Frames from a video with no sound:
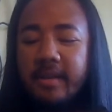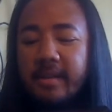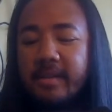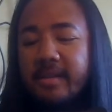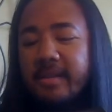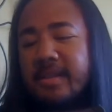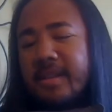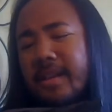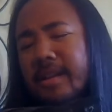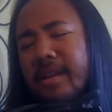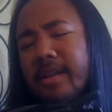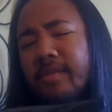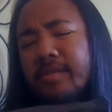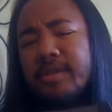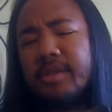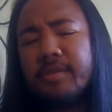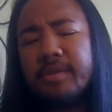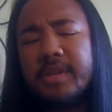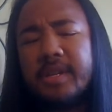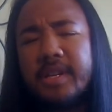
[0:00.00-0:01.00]
These head covers
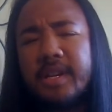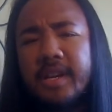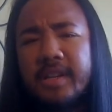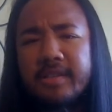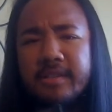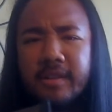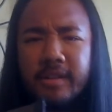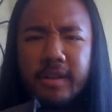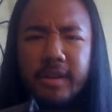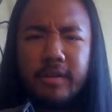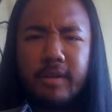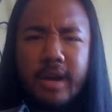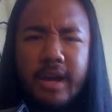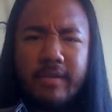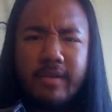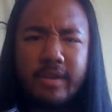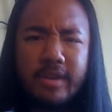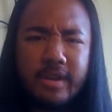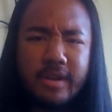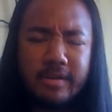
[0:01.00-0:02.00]
are really nice. They're a little
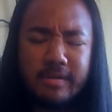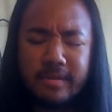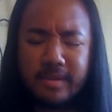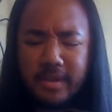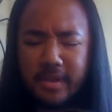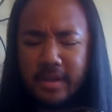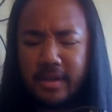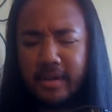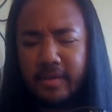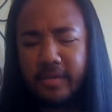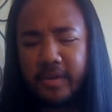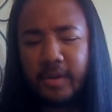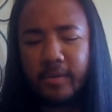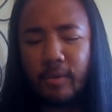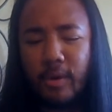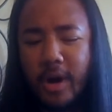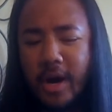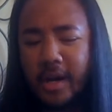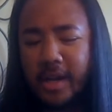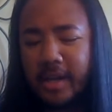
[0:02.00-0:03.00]
heavy though. So if you're
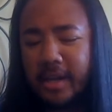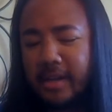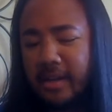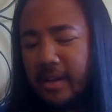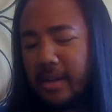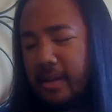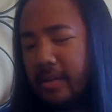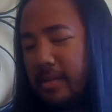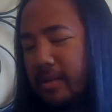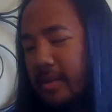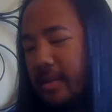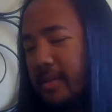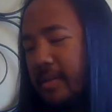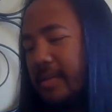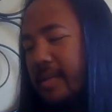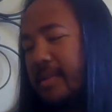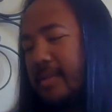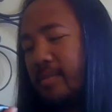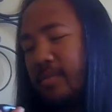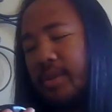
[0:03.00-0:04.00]
walking and
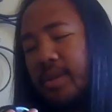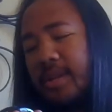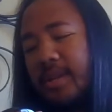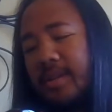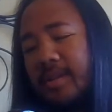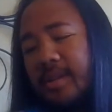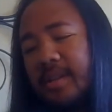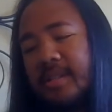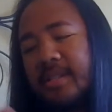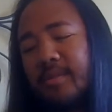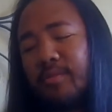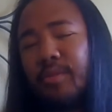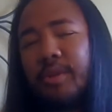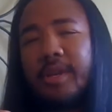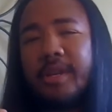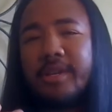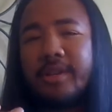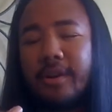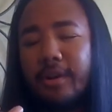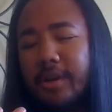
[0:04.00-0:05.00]
this is
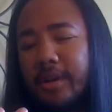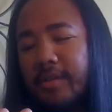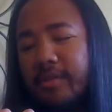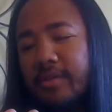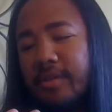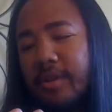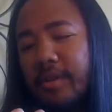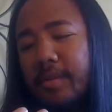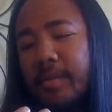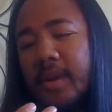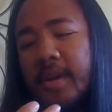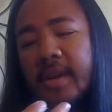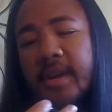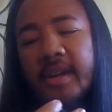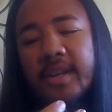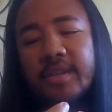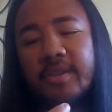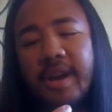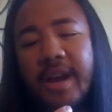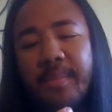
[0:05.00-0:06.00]
really dirty too.
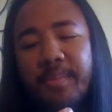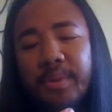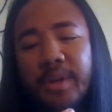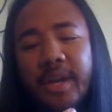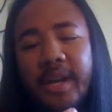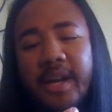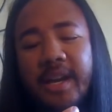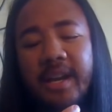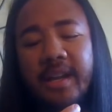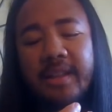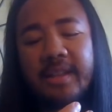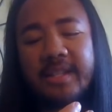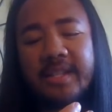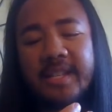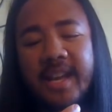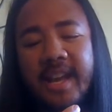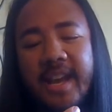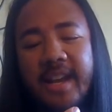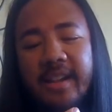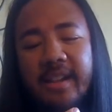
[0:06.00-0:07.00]
So I play the
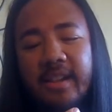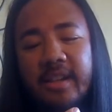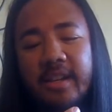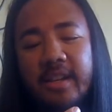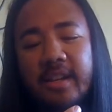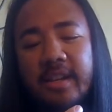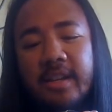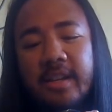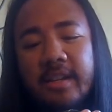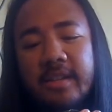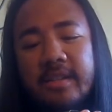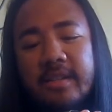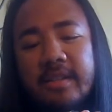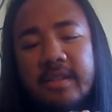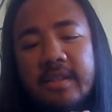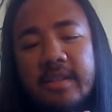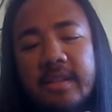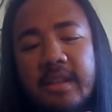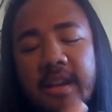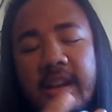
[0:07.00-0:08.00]

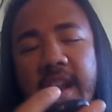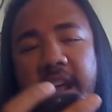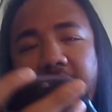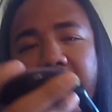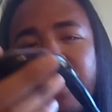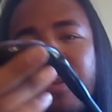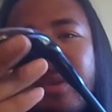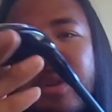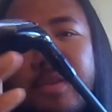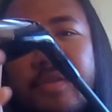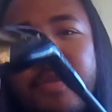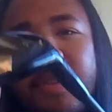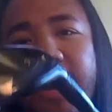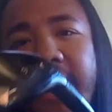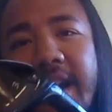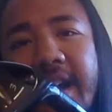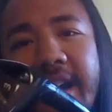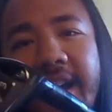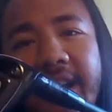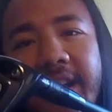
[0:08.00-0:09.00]
Titleist
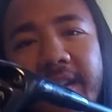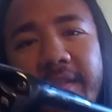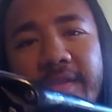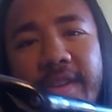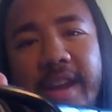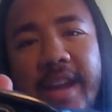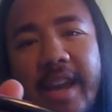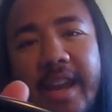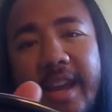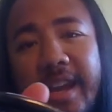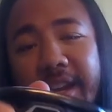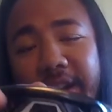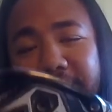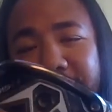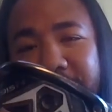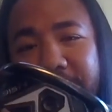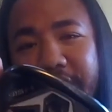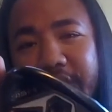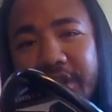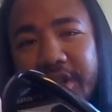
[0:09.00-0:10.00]

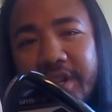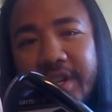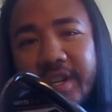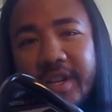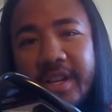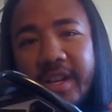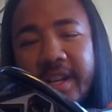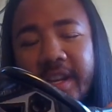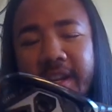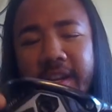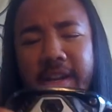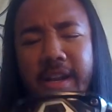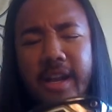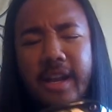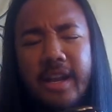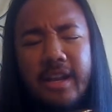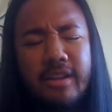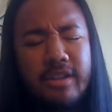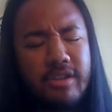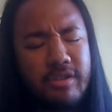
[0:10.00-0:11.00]
915H in
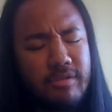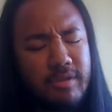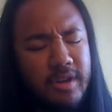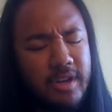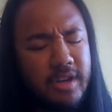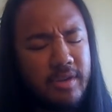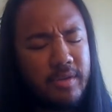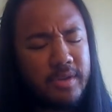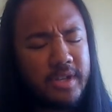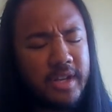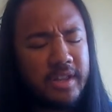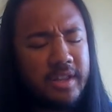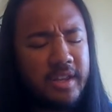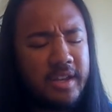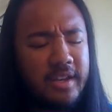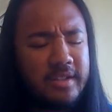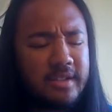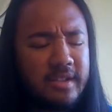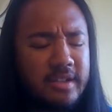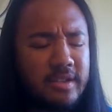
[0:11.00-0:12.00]
a 3, which I
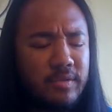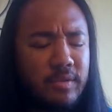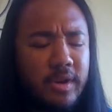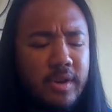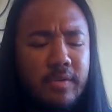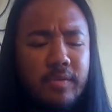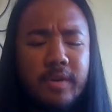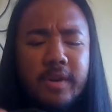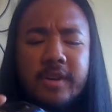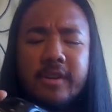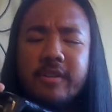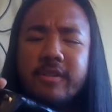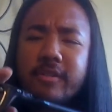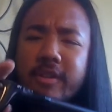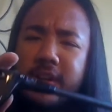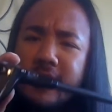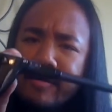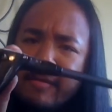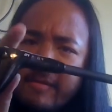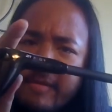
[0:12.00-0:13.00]
think is a 21
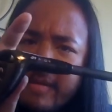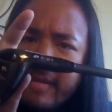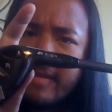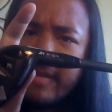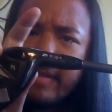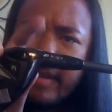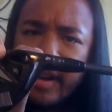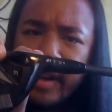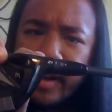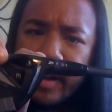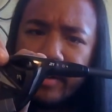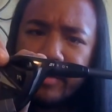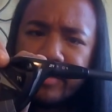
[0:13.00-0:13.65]
degree right here,